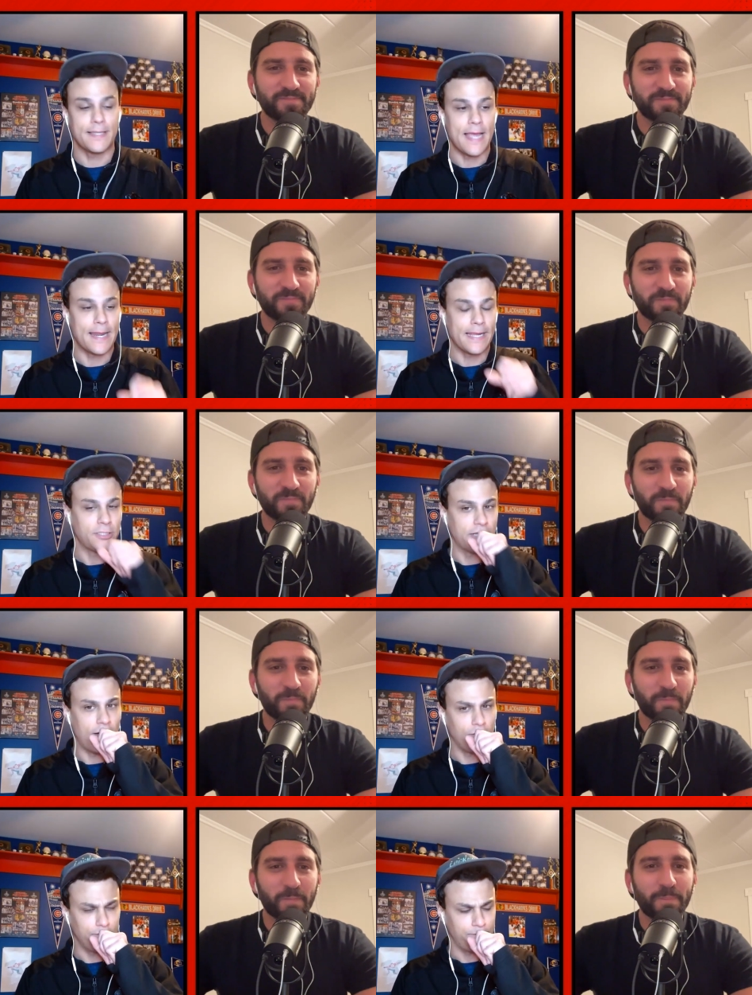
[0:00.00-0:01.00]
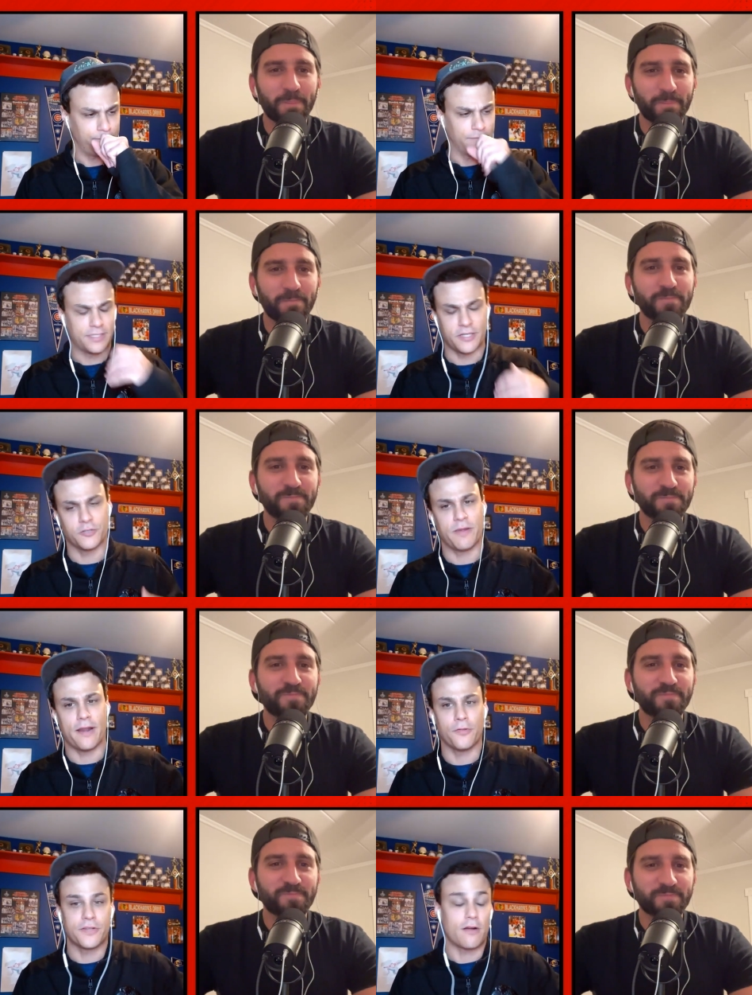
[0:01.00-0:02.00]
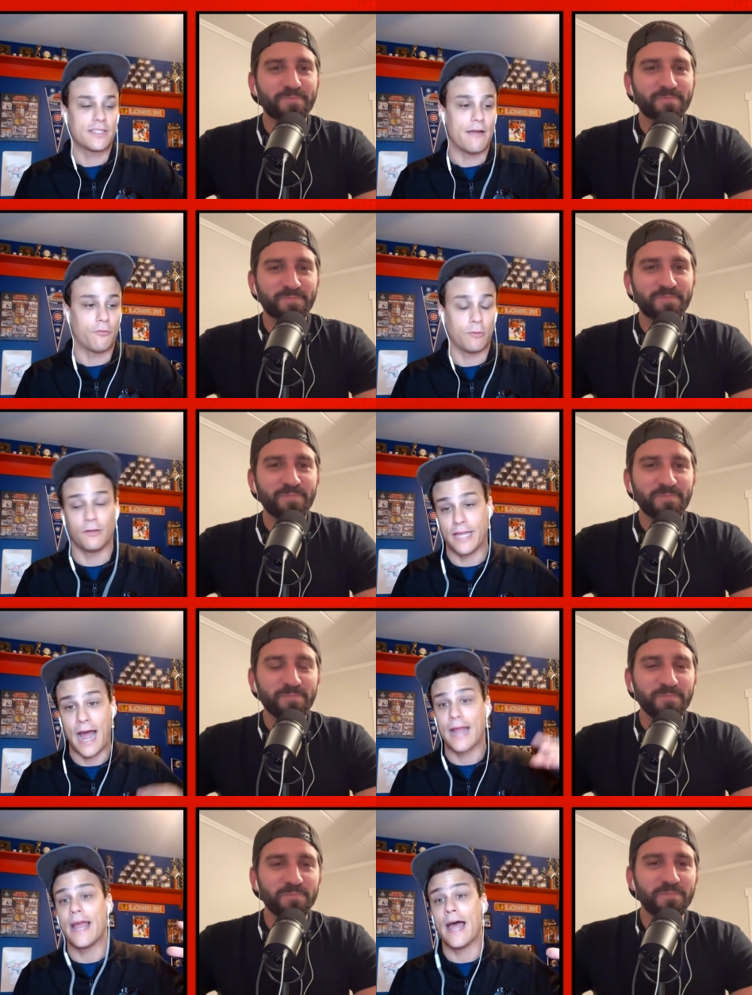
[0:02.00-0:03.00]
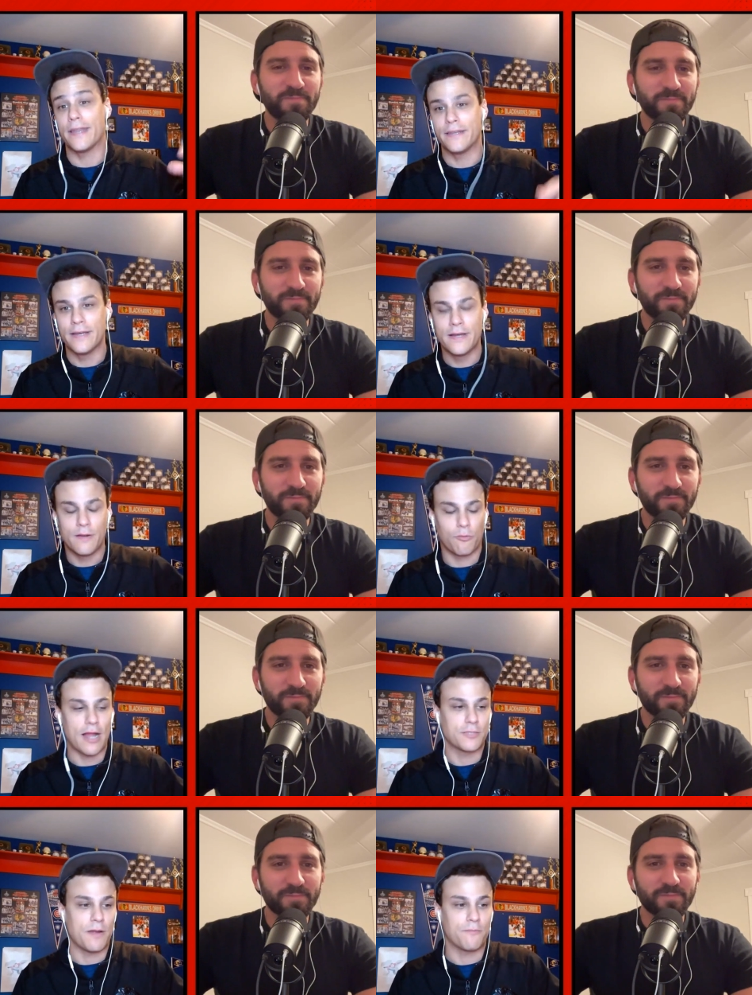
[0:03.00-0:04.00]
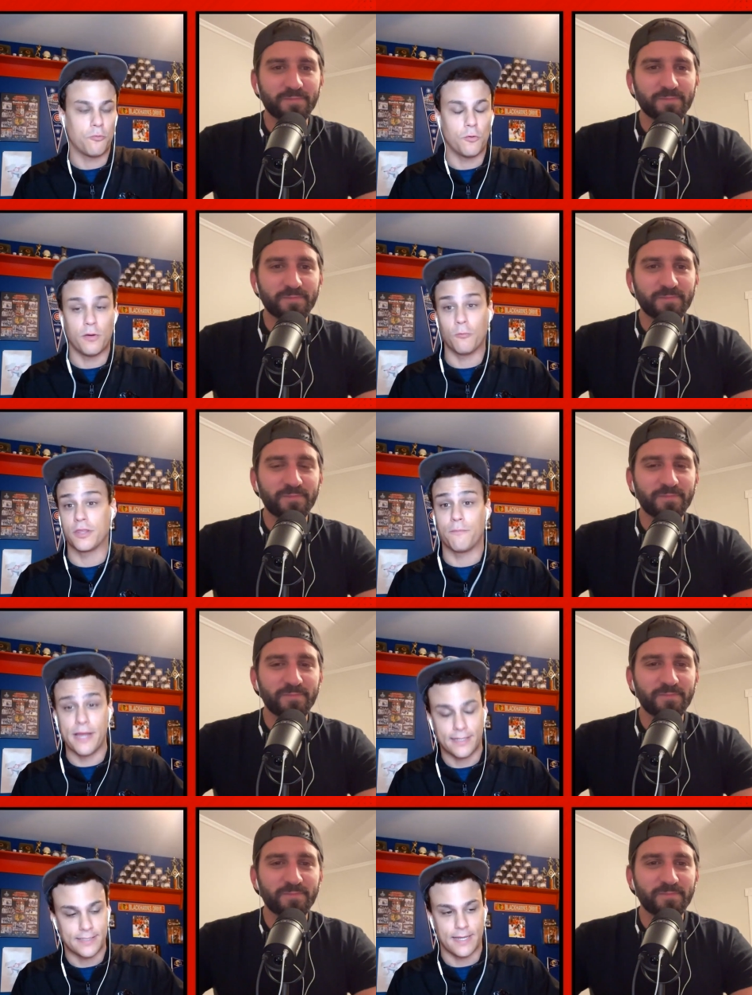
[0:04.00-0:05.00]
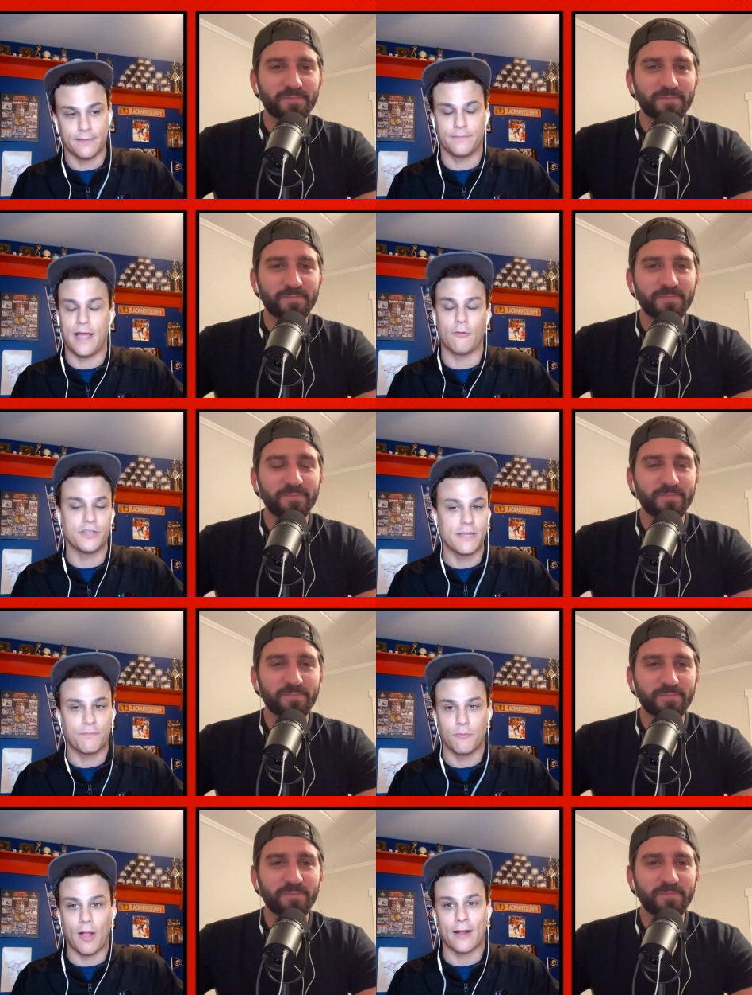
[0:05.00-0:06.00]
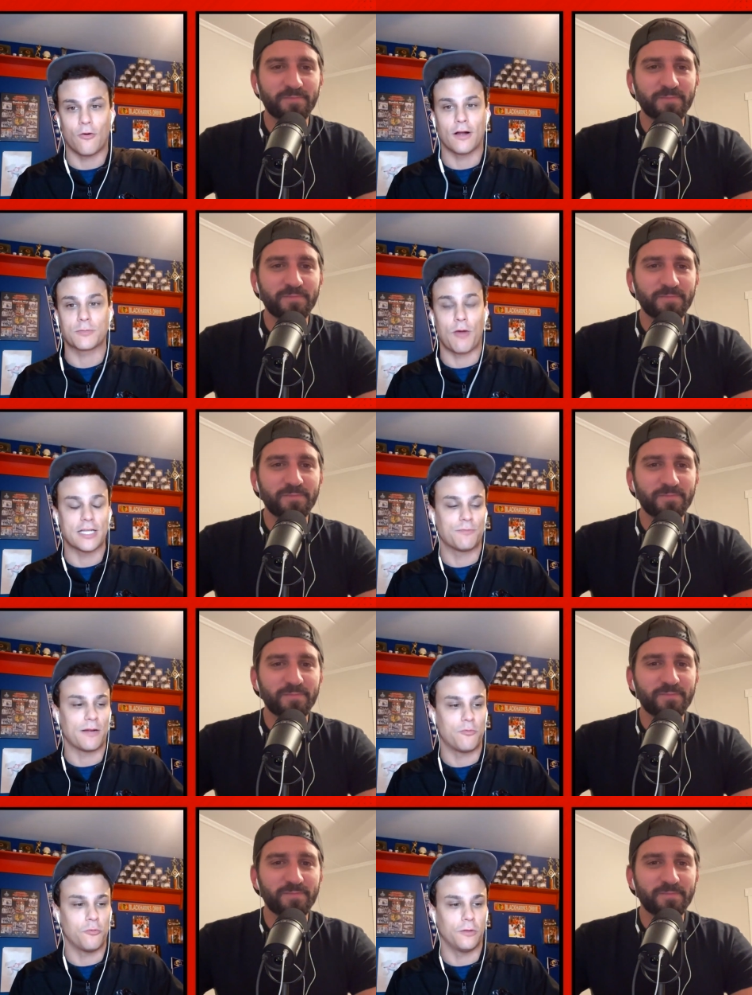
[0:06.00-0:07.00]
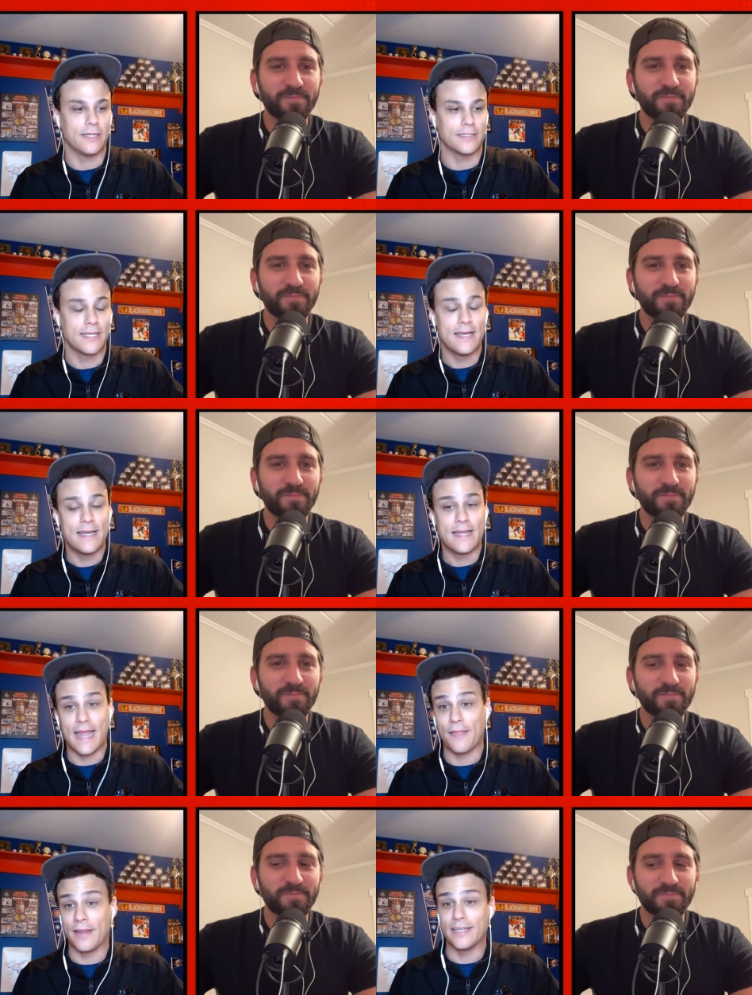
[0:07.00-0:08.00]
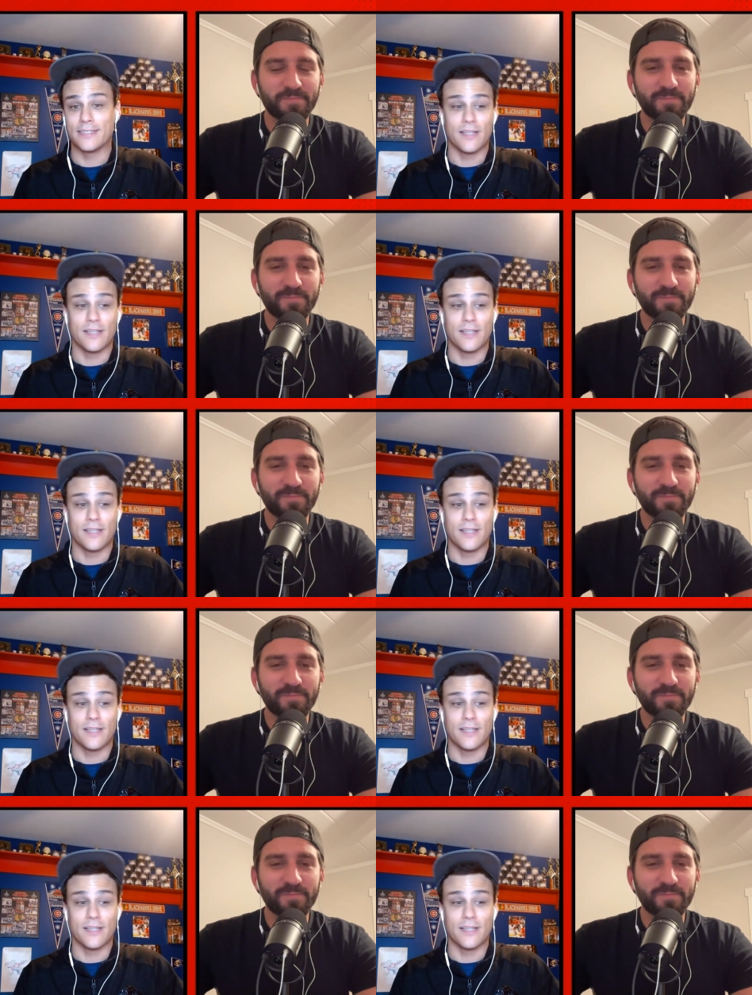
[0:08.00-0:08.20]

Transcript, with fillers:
Speaker 1: the N H L. Excuse me. I know the Ducks have a really high end prospect pool, but with the picks and how deep the Blackhawks prospect pool is, yeah, that is